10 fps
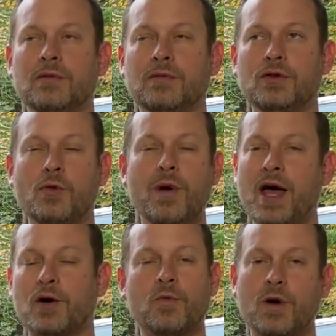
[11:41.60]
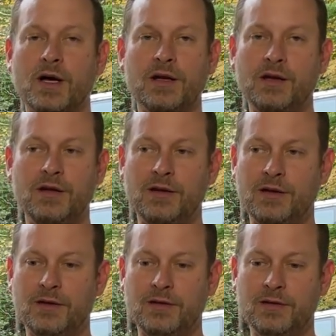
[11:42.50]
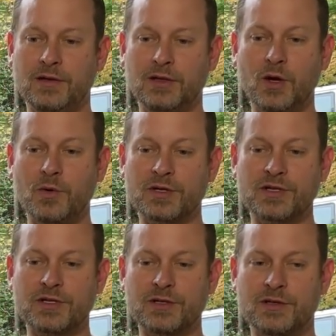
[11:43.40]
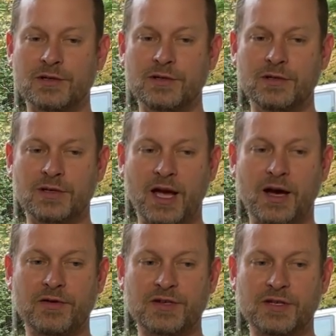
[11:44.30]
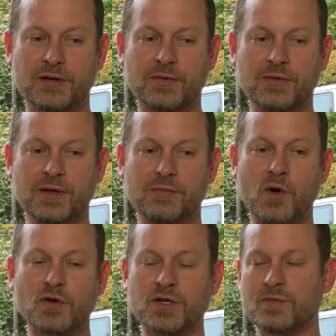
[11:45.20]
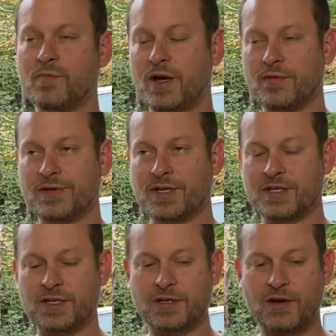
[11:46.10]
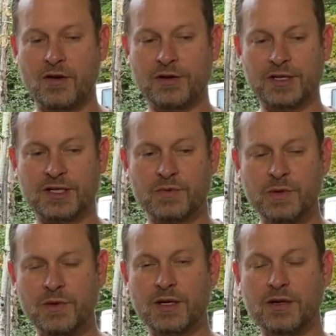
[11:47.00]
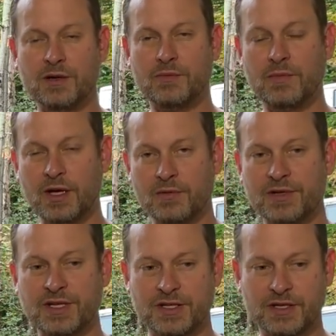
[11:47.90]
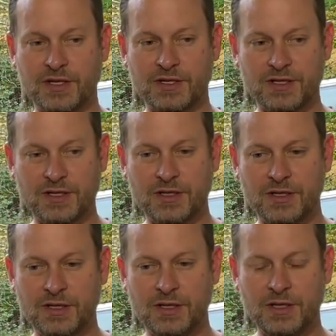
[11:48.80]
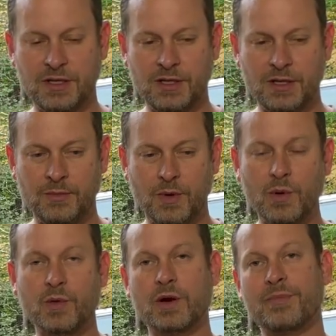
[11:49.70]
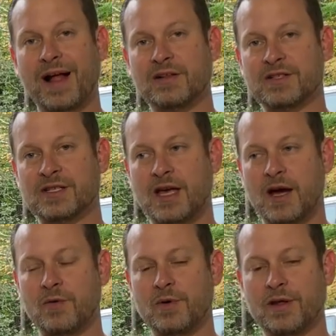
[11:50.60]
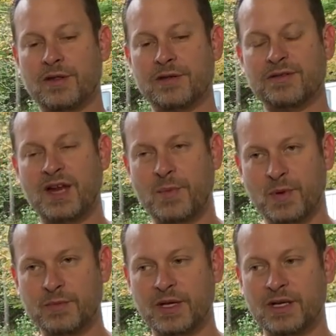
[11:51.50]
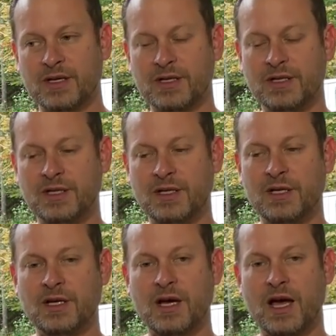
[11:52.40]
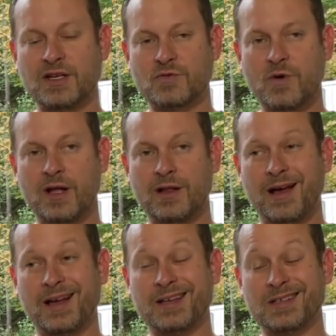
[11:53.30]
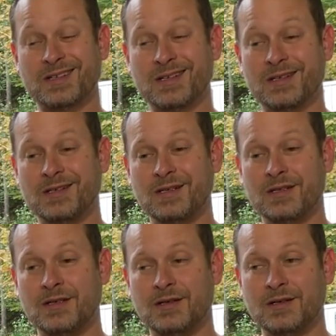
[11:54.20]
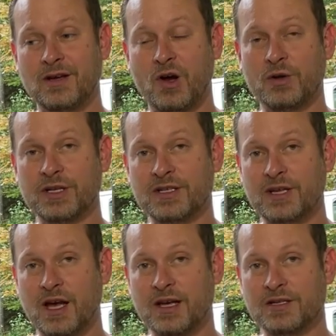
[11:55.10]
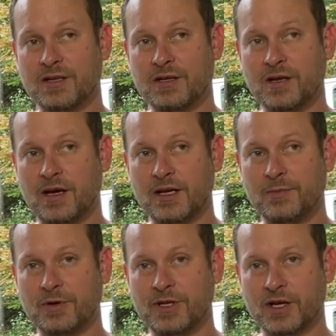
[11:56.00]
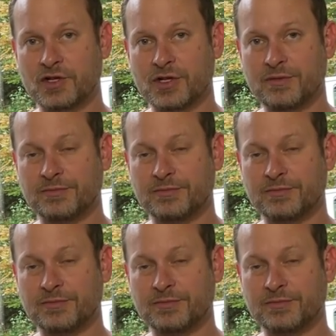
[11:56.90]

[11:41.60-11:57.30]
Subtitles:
no matter what, the lowest counts, the most mite resistant colonies. We want mite resistance, but we want to balance that with temperament as well as colony size and honey production.